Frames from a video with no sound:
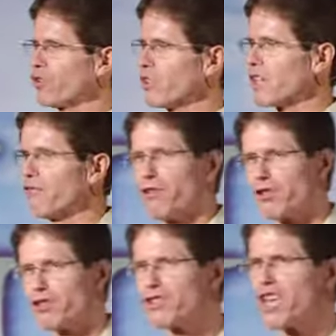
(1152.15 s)
give
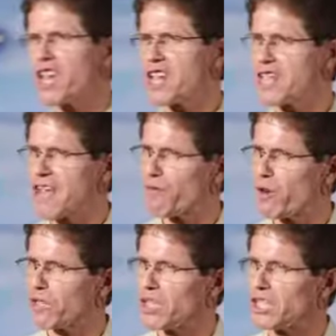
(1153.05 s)
visions. He gave
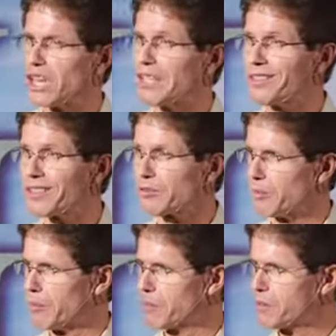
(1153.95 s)
one to Jesus,
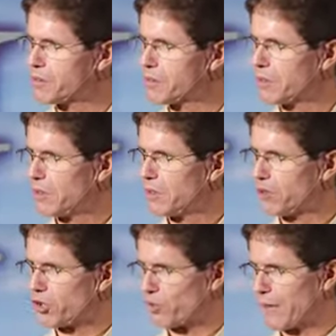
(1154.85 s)
remember?
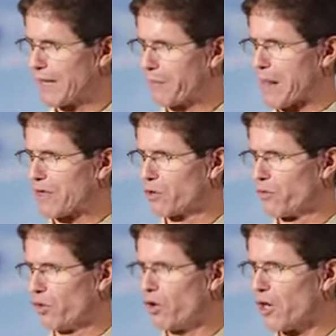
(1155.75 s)
You can read it in Matthew
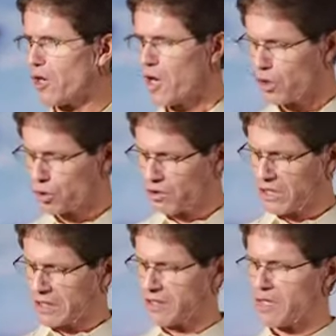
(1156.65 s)
4. He took
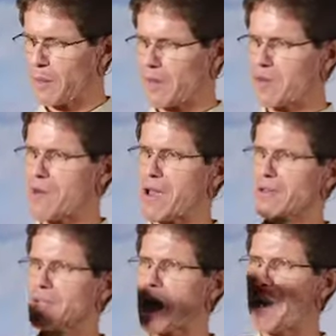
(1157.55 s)
Jesus up on the
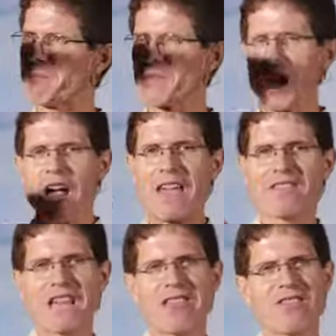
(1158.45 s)
mountaintop and
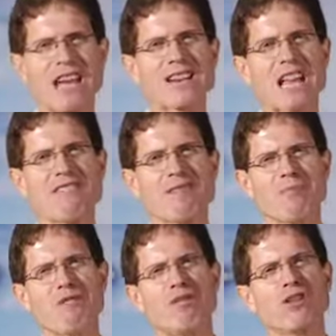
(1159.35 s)
get, then gave him
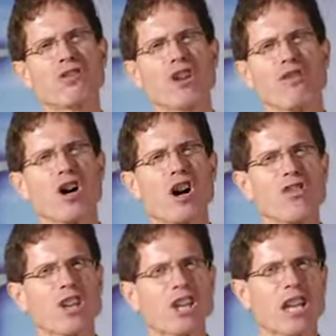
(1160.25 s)
a vision of all
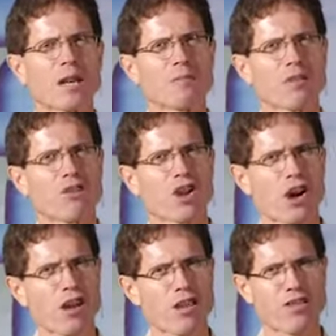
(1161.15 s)
the kingdoms of the
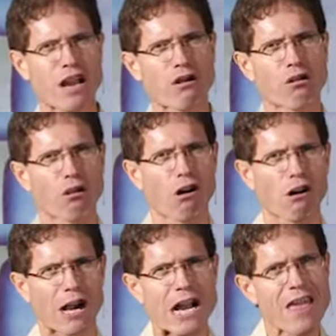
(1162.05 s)
earth and their
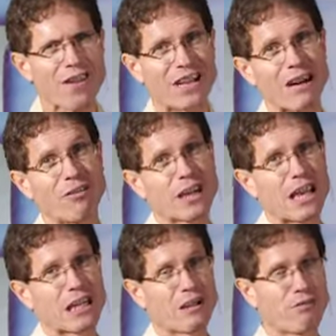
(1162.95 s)
glory. The devil can give